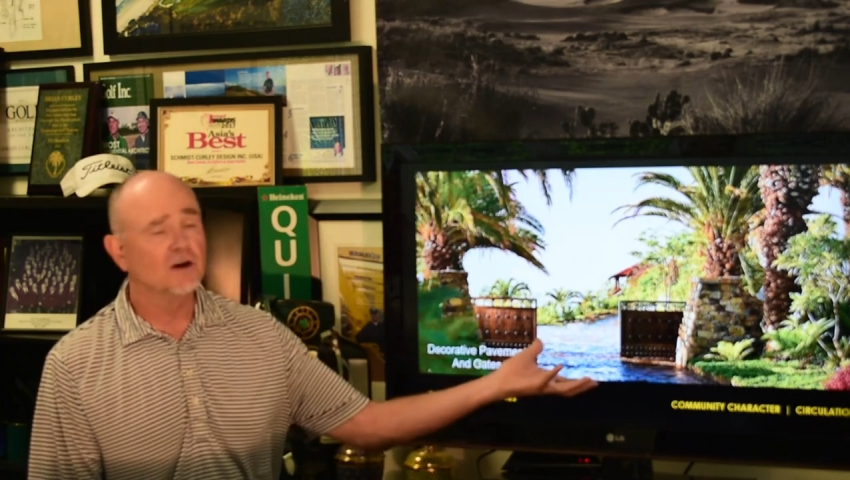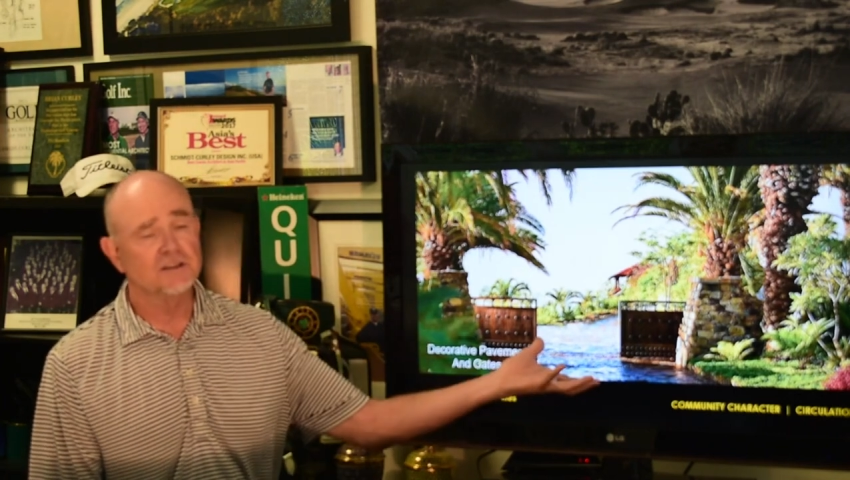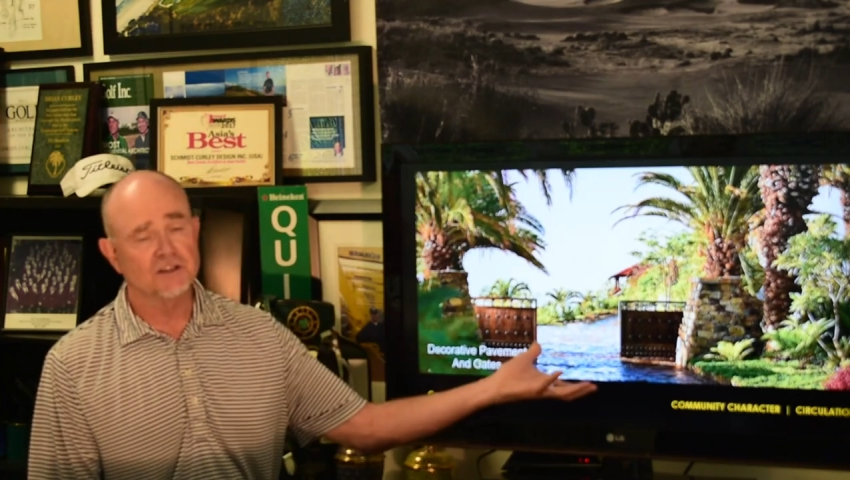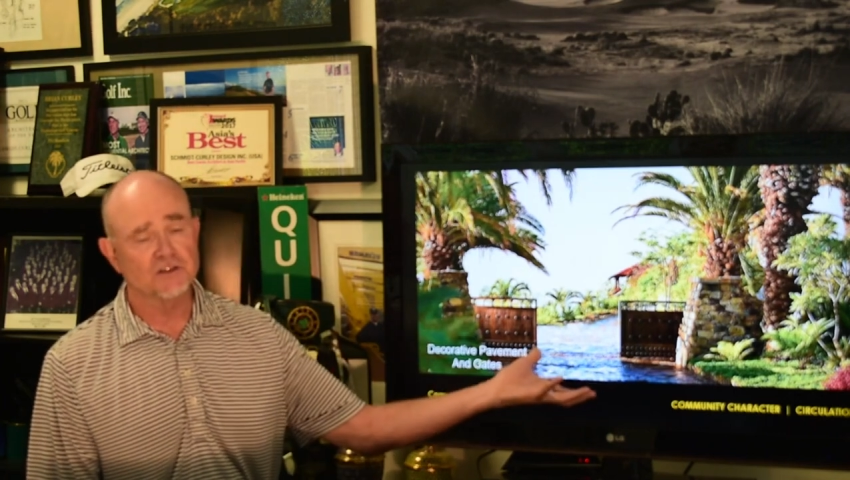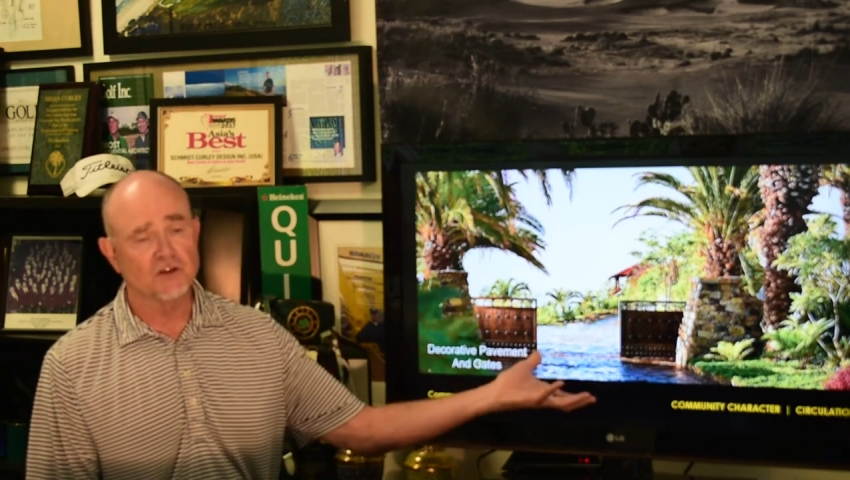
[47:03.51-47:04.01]

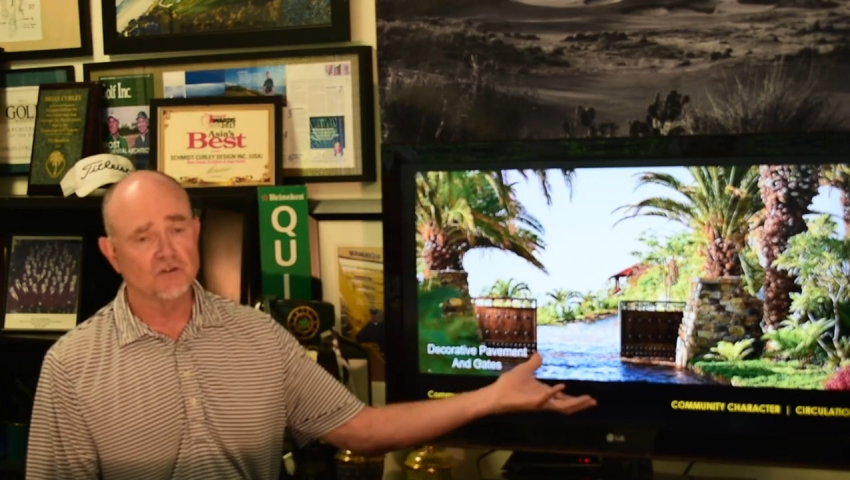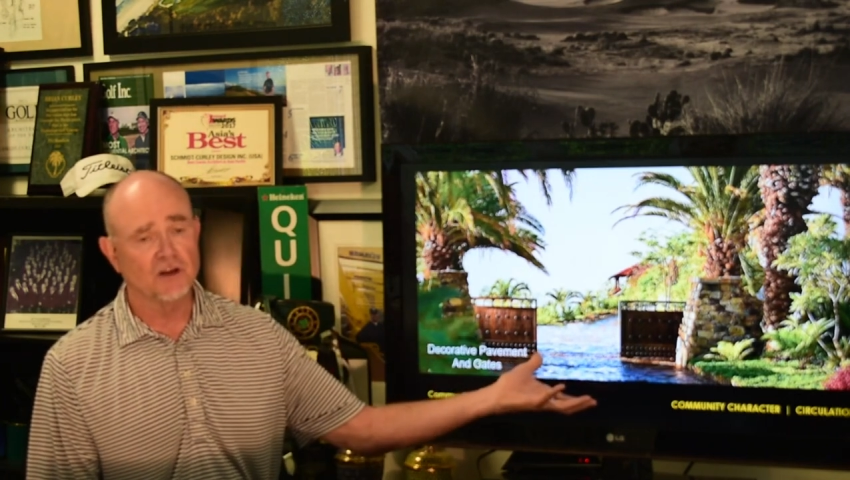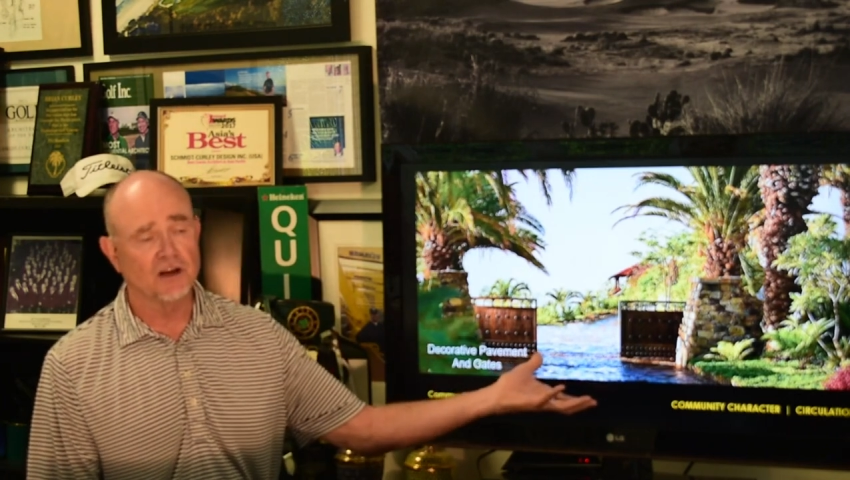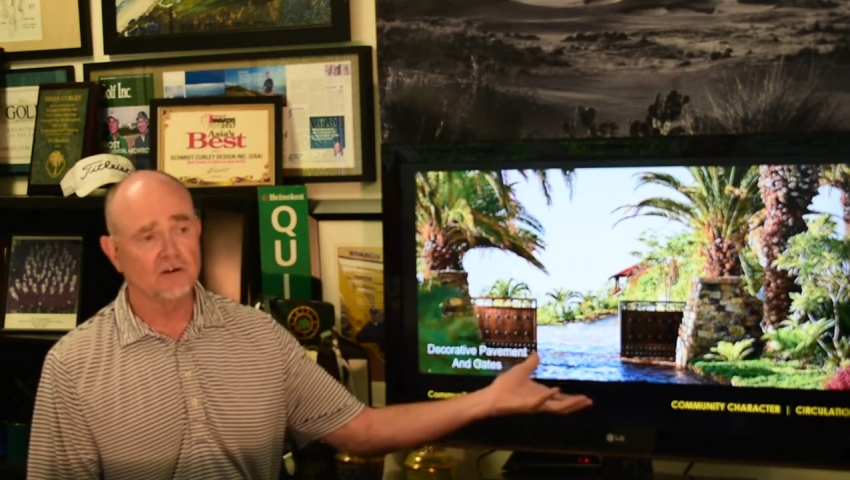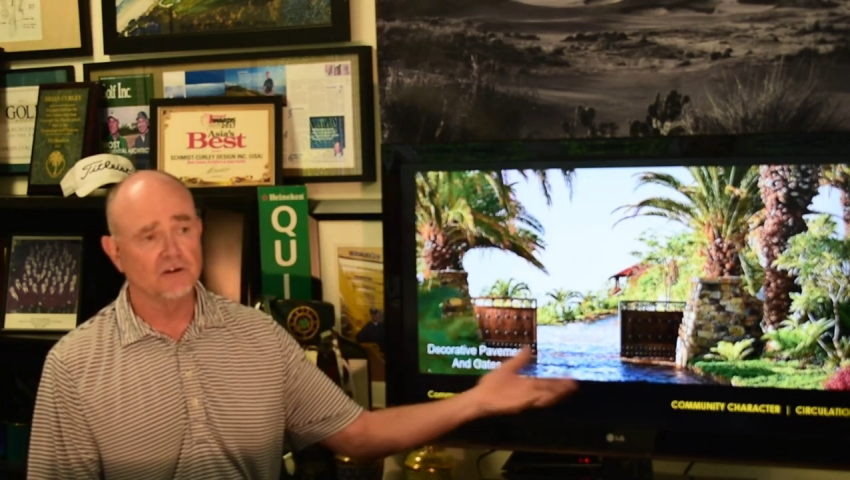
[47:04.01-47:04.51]
wants its own
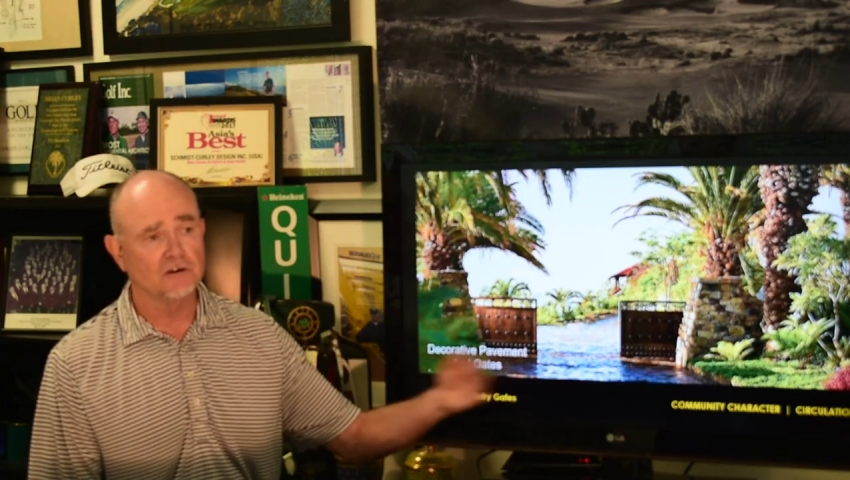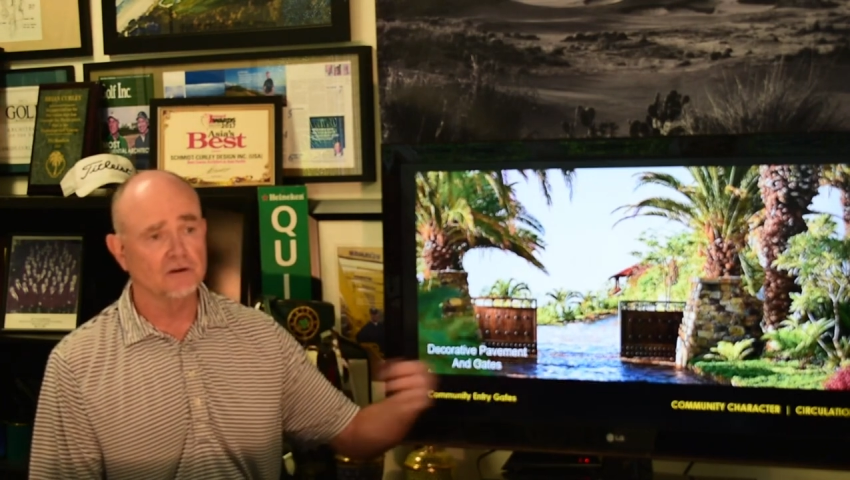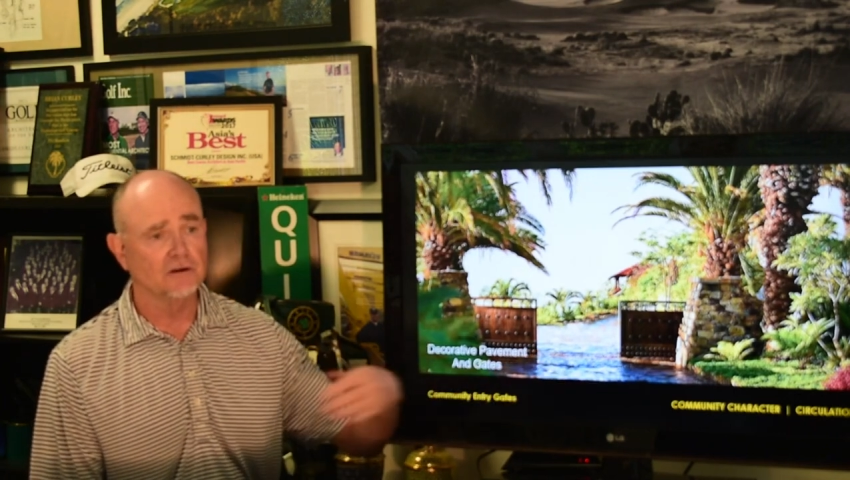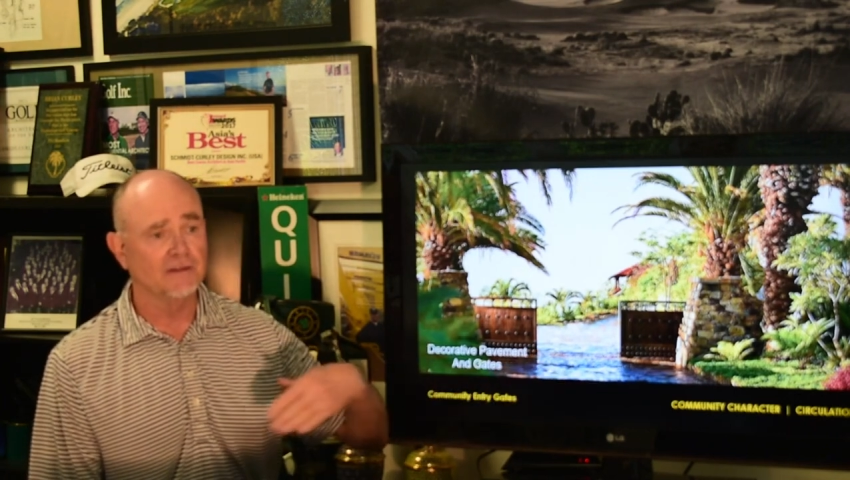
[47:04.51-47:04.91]
character.